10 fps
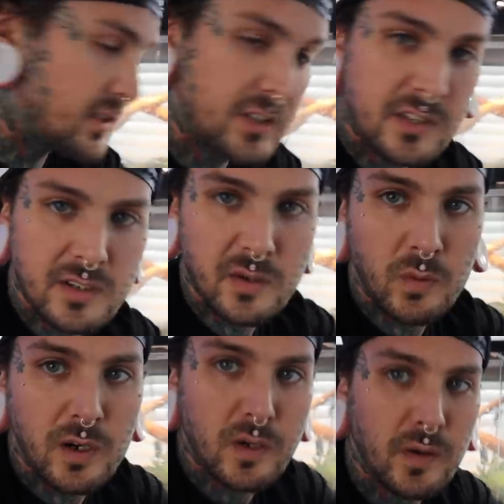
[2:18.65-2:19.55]
She's in her
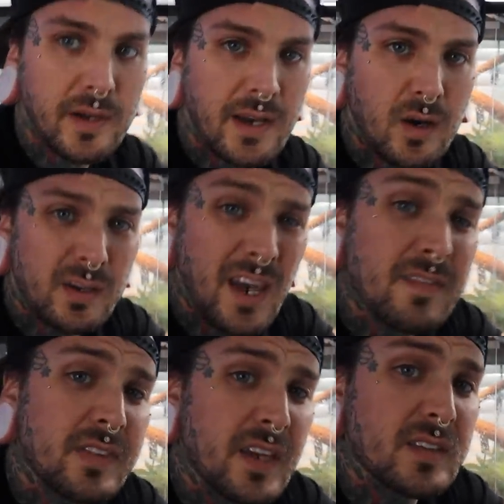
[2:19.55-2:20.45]
water right now.
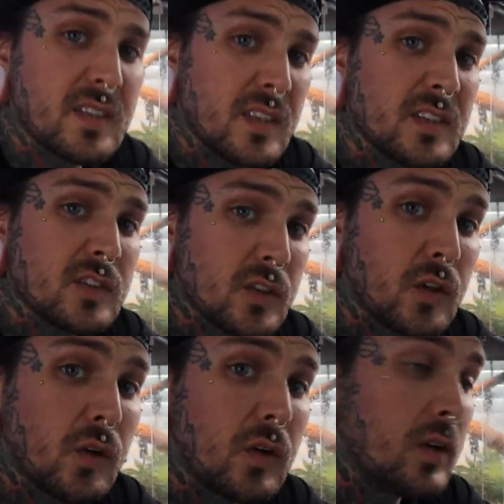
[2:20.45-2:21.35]
Kevin thinks that this is a
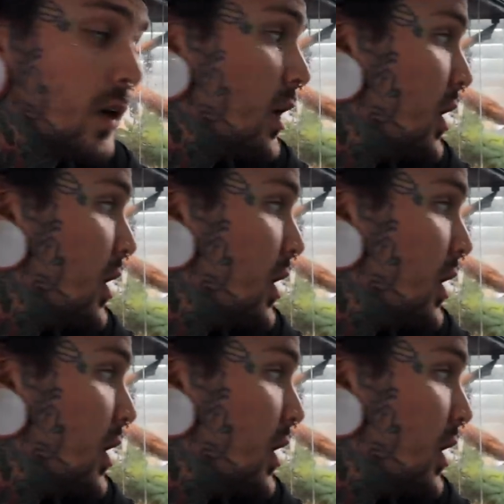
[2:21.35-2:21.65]
girl.